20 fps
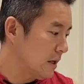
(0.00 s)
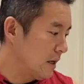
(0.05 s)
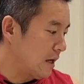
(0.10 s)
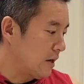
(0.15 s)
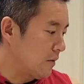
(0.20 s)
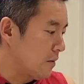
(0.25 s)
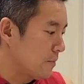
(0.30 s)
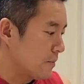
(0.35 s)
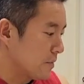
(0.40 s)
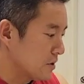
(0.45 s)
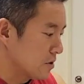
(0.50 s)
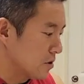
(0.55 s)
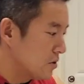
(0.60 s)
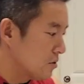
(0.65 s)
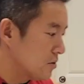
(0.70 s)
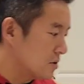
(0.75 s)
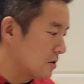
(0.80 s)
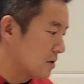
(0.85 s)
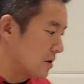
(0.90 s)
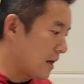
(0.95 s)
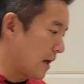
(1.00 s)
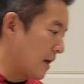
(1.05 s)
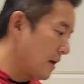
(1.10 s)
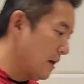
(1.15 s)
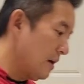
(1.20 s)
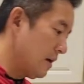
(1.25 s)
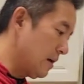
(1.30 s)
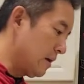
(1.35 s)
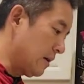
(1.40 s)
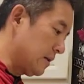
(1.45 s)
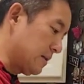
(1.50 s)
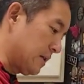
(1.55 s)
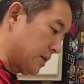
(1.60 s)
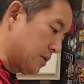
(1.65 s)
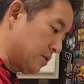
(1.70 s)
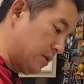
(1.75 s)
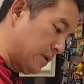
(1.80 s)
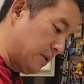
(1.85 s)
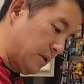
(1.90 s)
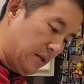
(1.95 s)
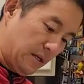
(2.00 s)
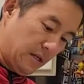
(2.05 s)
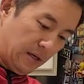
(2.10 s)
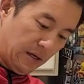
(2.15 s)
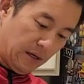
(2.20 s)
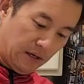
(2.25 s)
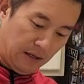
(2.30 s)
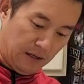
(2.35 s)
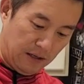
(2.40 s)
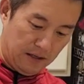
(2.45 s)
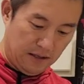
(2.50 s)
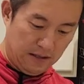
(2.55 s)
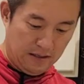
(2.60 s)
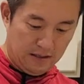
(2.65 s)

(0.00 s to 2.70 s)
And what I'm gonna use today, it's actually the